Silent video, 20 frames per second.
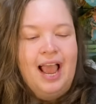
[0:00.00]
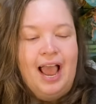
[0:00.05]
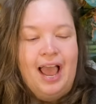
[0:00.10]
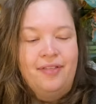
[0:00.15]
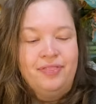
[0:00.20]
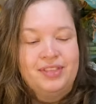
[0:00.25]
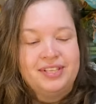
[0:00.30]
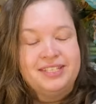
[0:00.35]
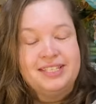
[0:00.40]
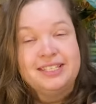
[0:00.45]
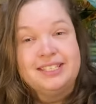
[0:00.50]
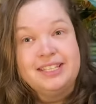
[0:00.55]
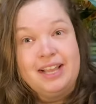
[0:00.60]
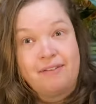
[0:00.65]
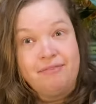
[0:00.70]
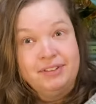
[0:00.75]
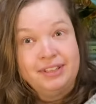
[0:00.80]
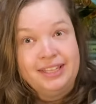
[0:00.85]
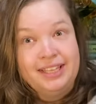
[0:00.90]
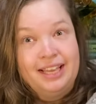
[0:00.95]
And this is
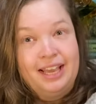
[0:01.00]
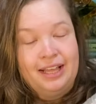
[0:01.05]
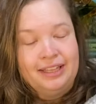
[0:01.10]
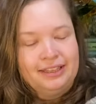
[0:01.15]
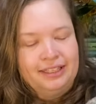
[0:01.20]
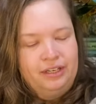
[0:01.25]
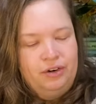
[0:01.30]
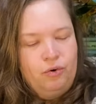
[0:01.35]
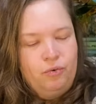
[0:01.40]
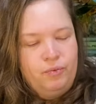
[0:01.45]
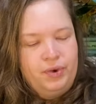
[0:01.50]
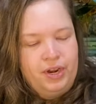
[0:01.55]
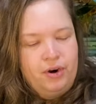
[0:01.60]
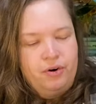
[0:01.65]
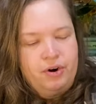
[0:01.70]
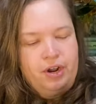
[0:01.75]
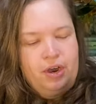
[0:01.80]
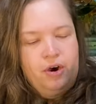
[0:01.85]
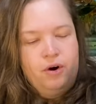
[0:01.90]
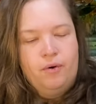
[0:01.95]
definitely a little
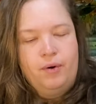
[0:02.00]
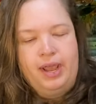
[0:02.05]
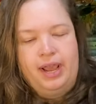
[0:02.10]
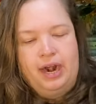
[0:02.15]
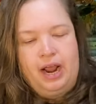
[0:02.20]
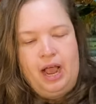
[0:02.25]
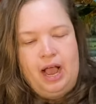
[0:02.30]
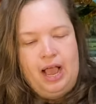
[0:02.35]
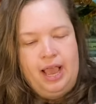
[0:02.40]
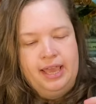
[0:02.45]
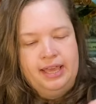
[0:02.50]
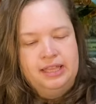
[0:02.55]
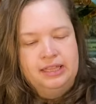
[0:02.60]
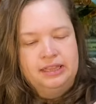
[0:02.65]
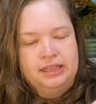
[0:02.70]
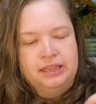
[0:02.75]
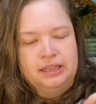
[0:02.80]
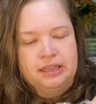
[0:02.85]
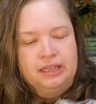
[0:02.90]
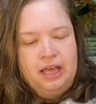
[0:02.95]
weirdo and I
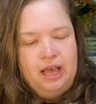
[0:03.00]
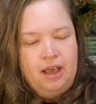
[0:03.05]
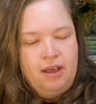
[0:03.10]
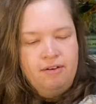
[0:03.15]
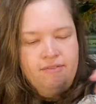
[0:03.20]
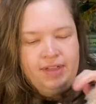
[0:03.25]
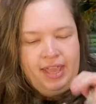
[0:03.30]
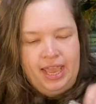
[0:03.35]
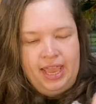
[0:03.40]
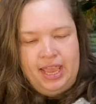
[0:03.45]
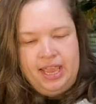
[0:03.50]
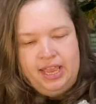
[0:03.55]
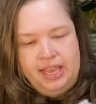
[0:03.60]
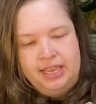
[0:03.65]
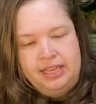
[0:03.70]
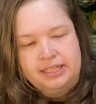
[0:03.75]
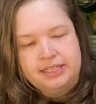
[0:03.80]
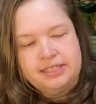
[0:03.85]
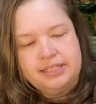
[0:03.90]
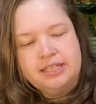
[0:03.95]
love
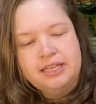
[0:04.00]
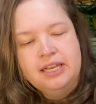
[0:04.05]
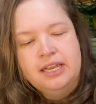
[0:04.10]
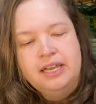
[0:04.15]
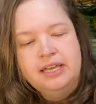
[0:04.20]
it.